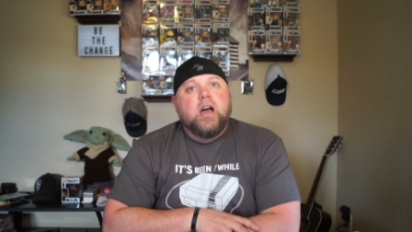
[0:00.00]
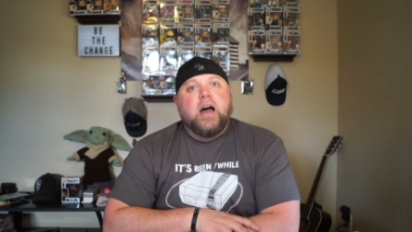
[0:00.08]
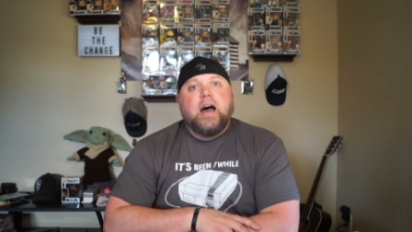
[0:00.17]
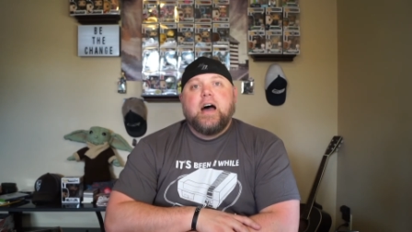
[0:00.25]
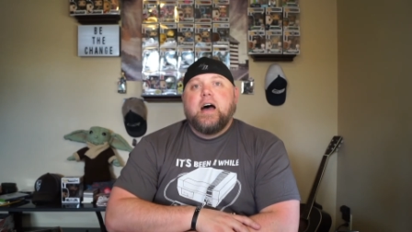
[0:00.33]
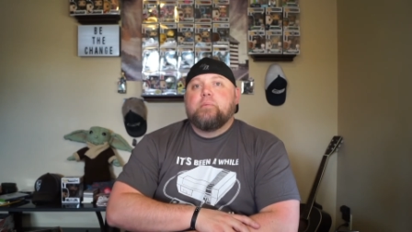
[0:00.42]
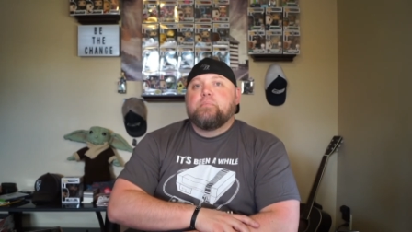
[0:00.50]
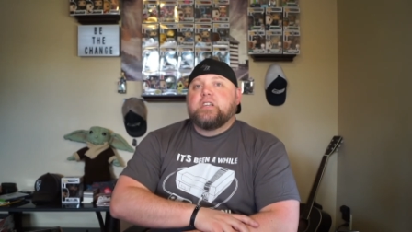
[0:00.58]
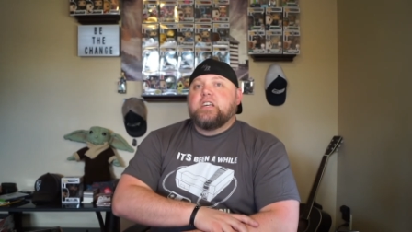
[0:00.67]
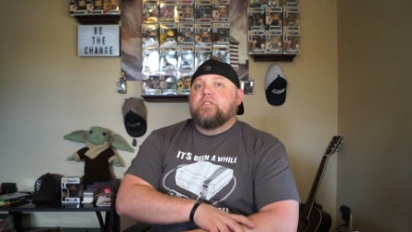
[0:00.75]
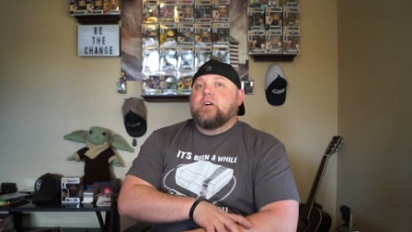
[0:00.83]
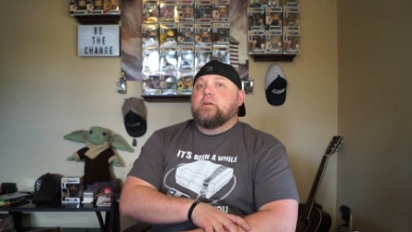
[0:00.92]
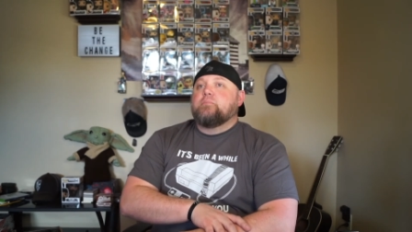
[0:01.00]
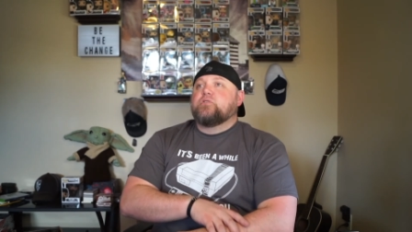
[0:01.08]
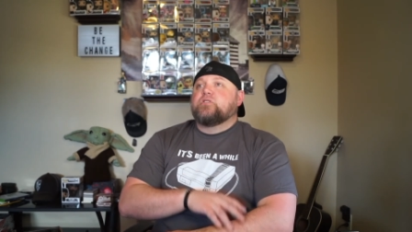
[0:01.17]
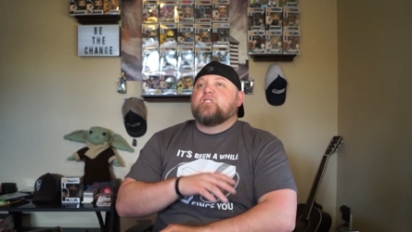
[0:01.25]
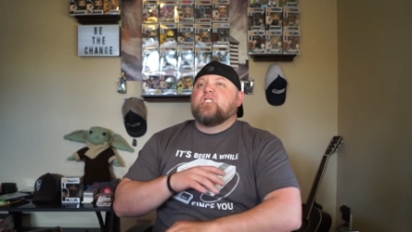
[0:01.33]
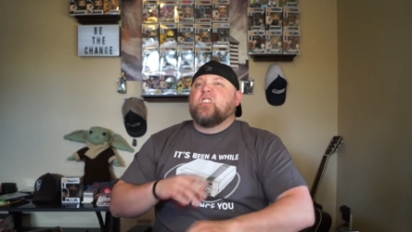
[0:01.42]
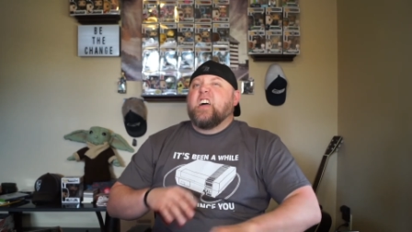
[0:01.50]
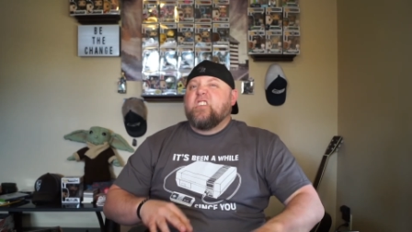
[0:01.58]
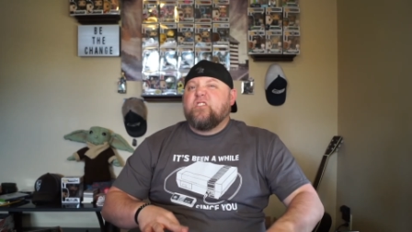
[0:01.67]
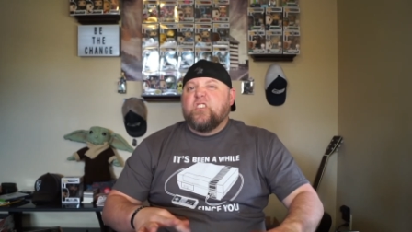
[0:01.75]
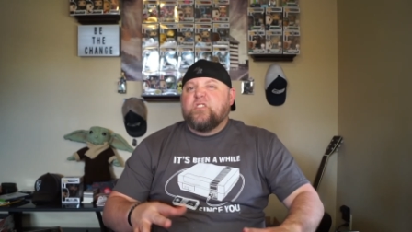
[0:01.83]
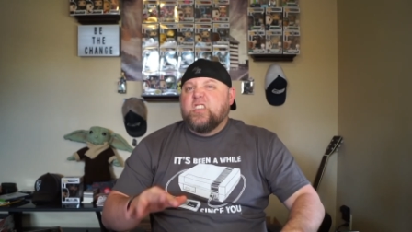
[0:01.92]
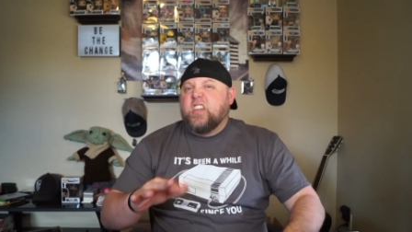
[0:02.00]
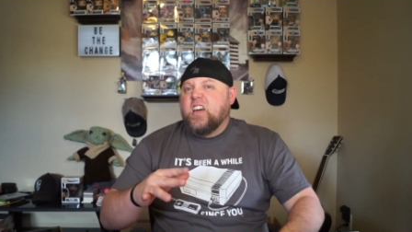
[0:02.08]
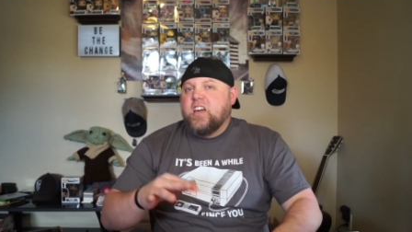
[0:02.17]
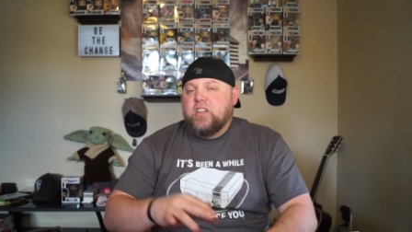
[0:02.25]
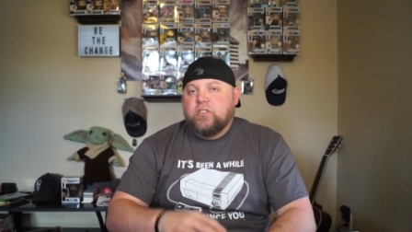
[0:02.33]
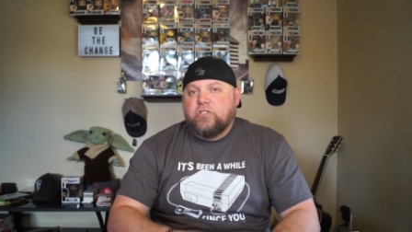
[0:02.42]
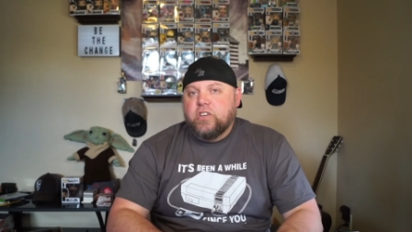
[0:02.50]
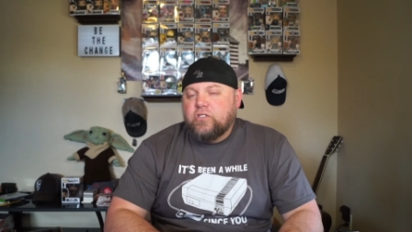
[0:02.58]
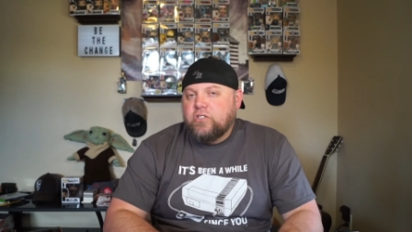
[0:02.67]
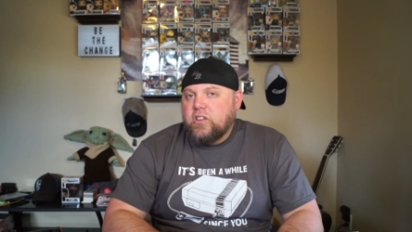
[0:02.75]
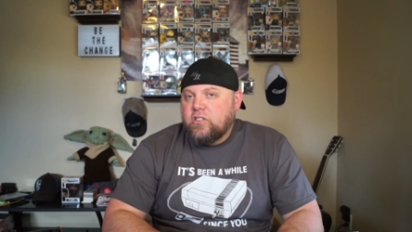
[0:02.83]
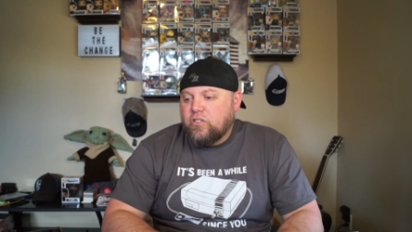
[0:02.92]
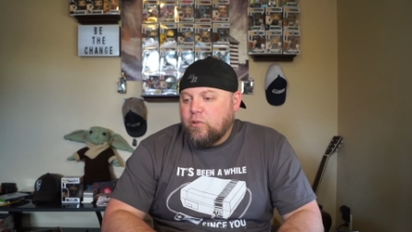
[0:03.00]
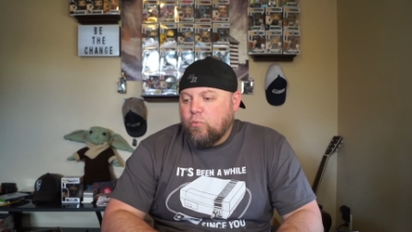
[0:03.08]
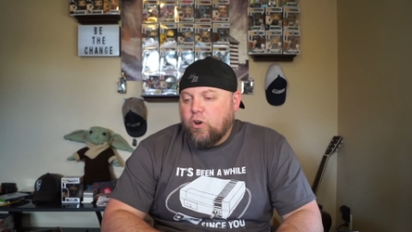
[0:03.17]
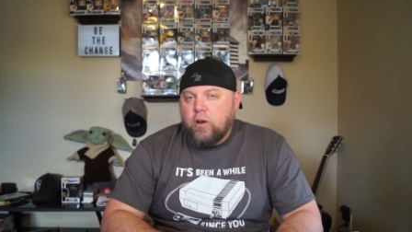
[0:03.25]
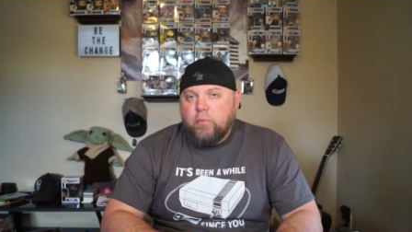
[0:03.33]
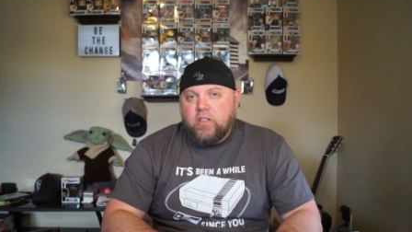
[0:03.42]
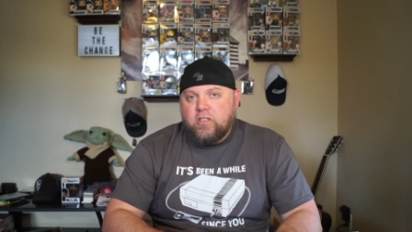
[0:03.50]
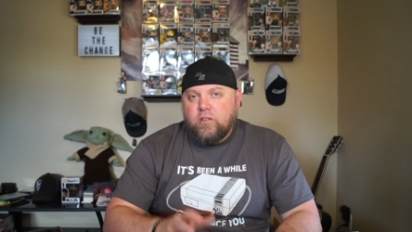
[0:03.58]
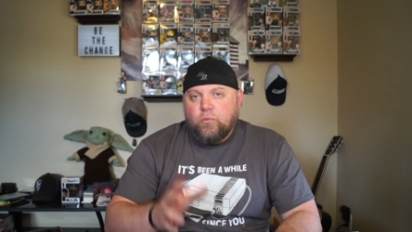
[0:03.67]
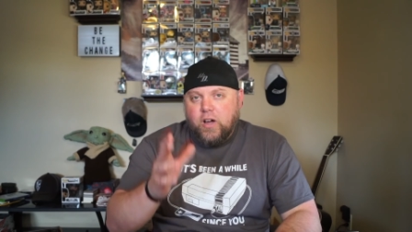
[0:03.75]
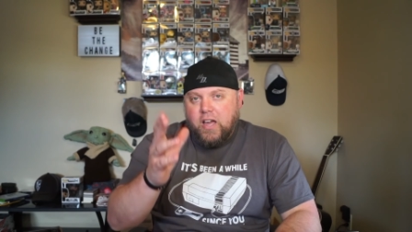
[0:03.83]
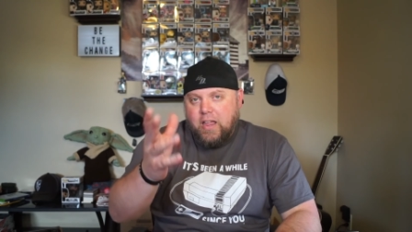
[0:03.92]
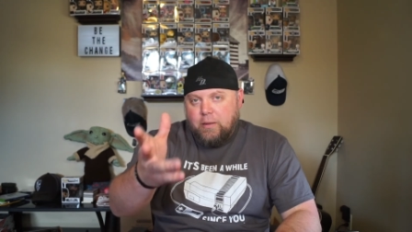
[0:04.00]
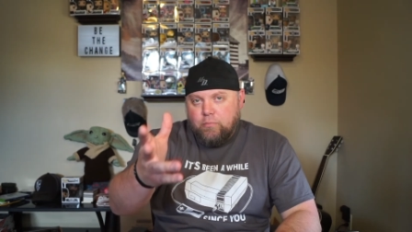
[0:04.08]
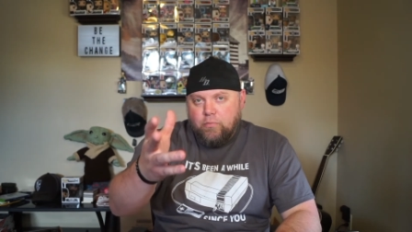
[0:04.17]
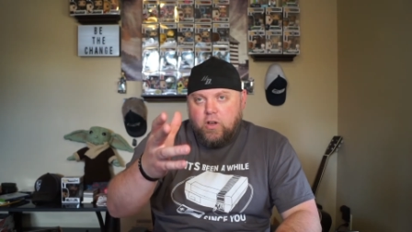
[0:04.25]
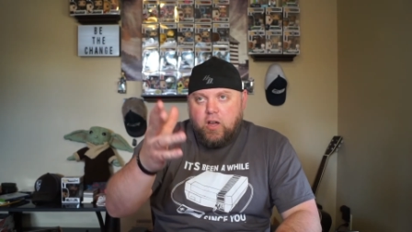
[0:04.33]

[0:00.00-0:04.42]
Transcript: Uh, I believe I'm still at fifty-nine, sixty somewhere, but um,